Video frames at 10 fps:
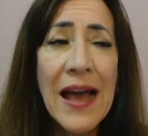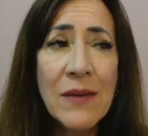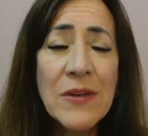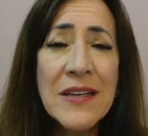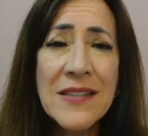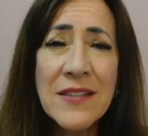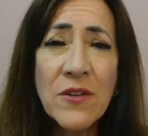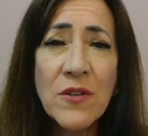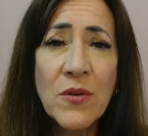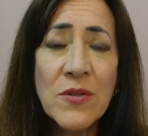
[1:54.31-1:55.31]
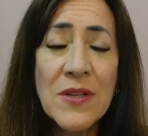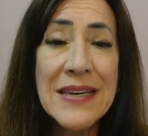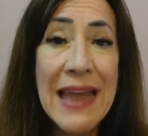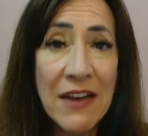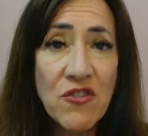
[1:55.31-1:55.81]
I would consider those
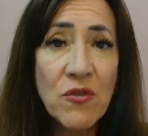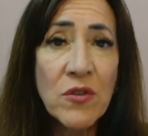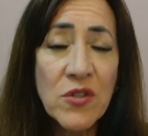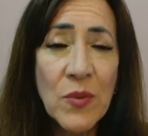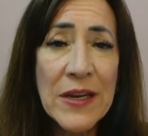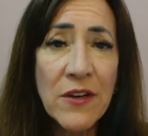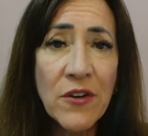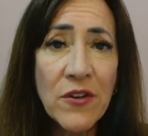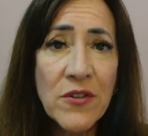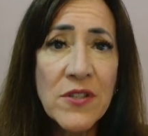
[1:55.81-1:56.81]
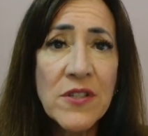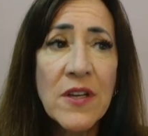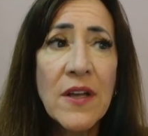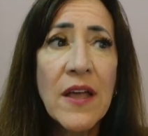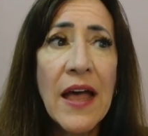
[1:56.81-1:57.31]
natural sweeteners.
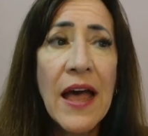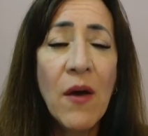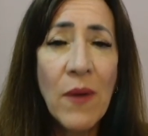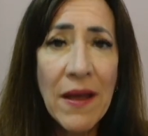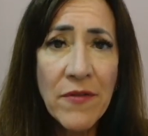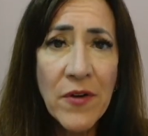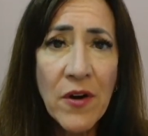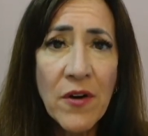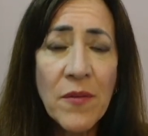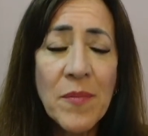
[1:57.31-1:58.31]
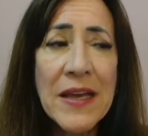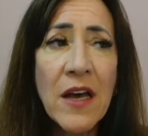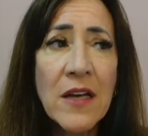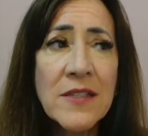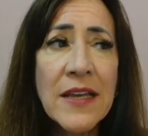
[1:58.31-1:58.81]
However,
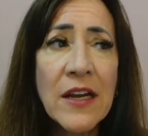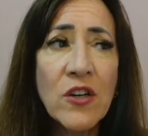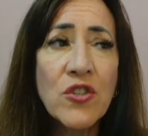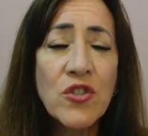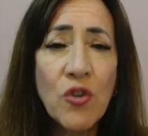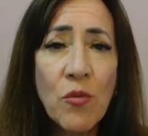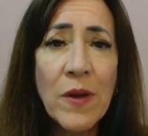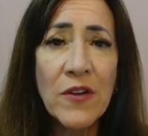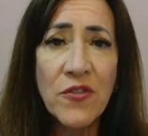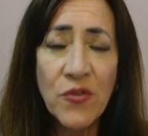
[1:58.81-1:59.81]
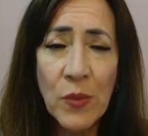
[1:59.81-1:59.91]
because they are so much